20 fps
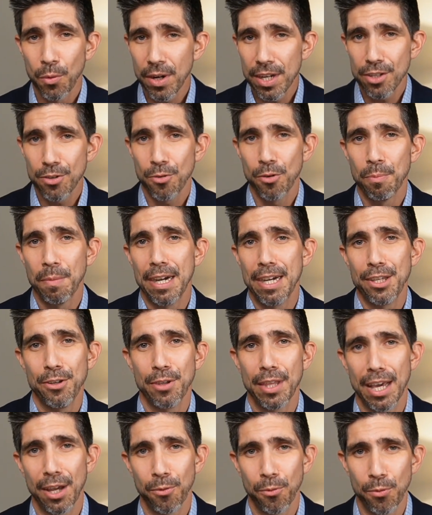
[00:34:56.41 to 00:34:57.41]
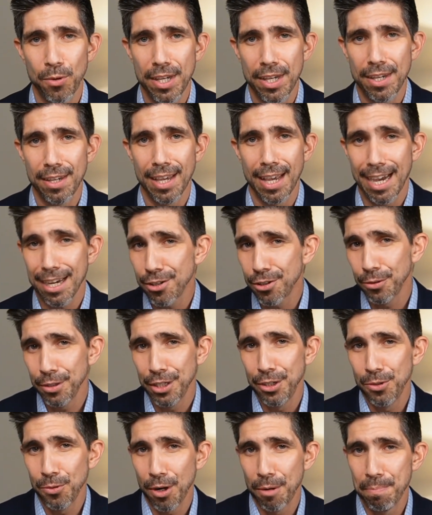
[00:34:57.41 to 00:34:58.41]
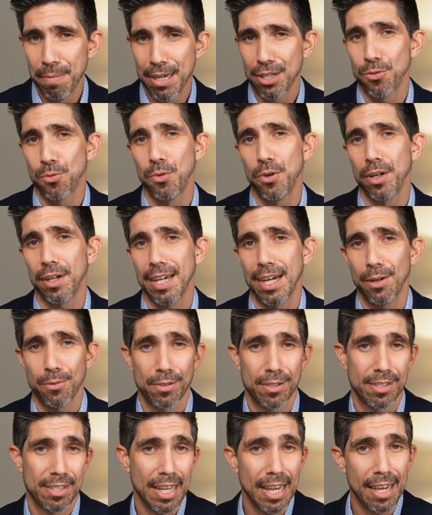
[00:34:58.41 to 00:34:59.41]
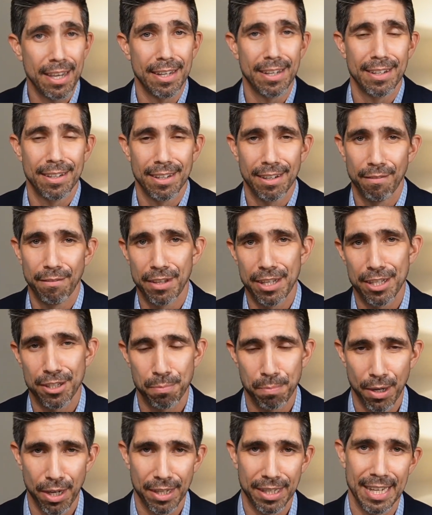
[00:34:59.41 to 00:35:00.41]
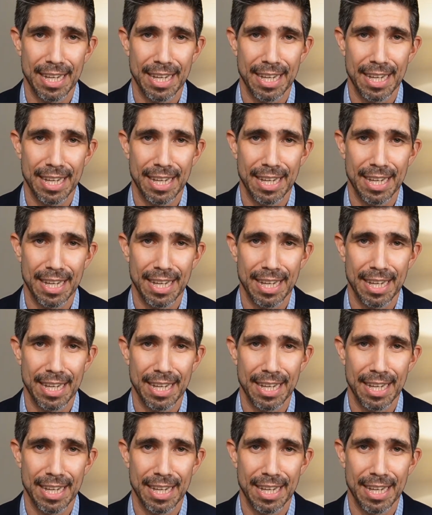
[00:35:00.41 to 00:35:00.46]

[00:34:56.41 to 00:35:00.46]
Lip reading: we wanted to remind you that we actually do our best work outside of this